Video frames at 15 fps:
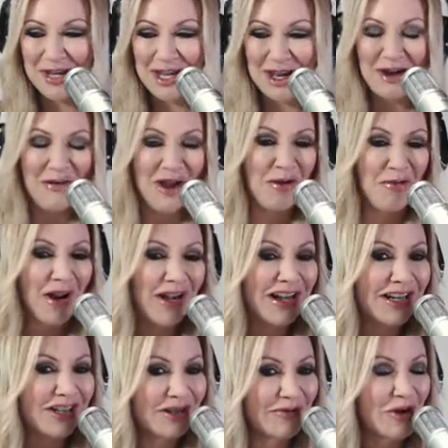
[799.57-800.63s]
we go, I
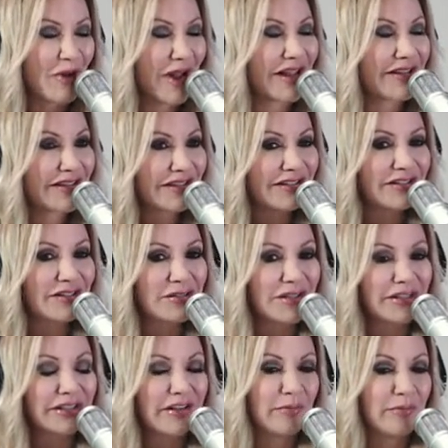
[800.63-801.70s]
want each of you guys to
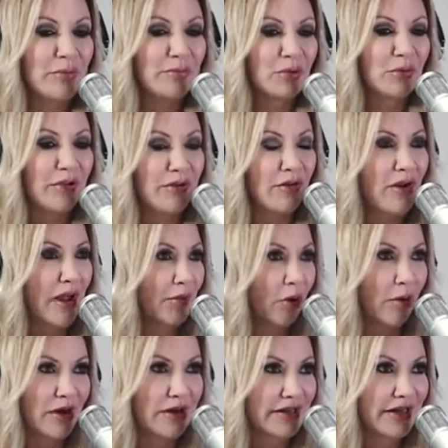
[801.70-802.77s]
leave people with your
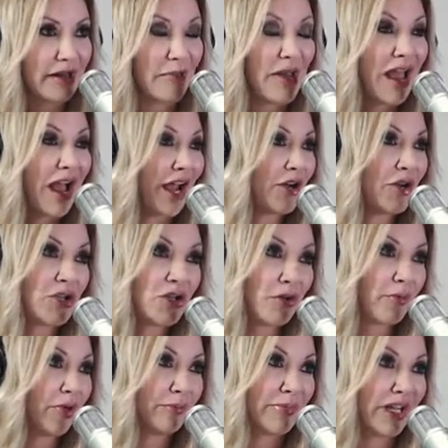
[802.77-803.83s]
#1 tip. I know
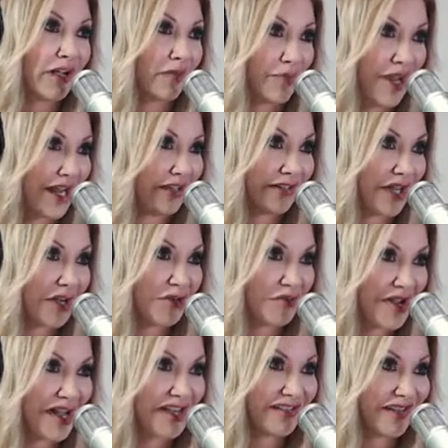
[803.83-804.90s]
you're real big on
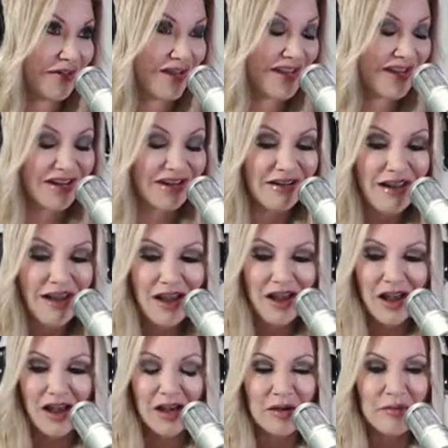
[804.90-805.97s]
paleo eating.
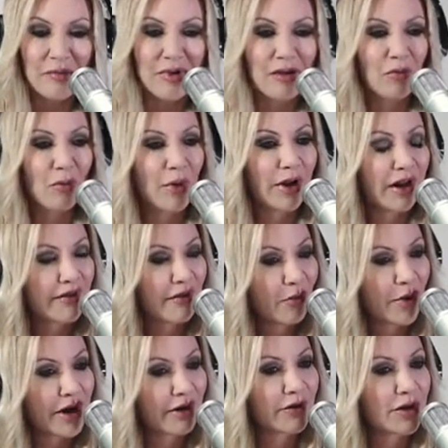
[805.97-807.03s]

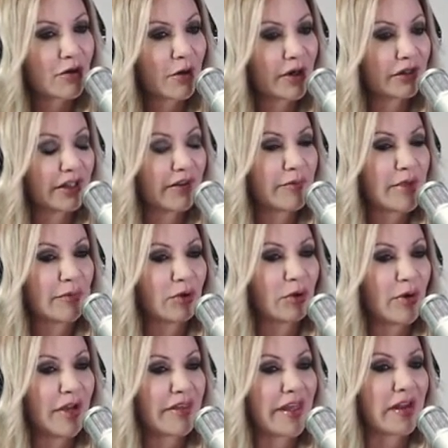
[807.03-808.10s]
Whatever you want to leave
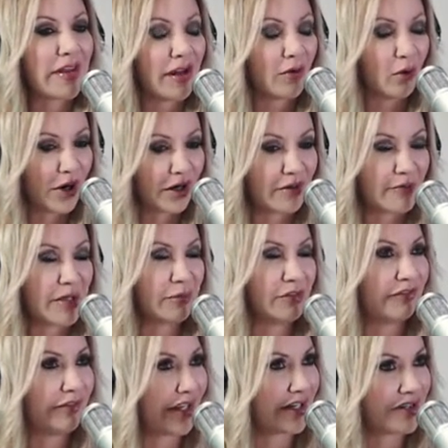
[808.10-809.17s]
people with, and then where can
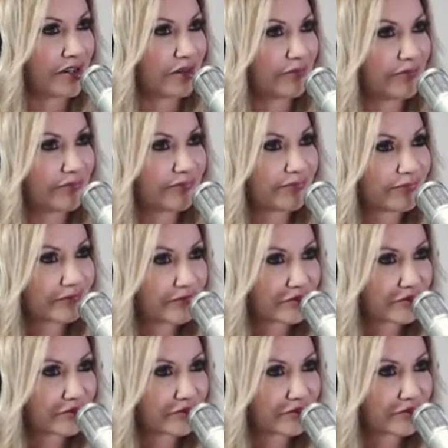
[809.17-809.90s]
people find you? Yeah,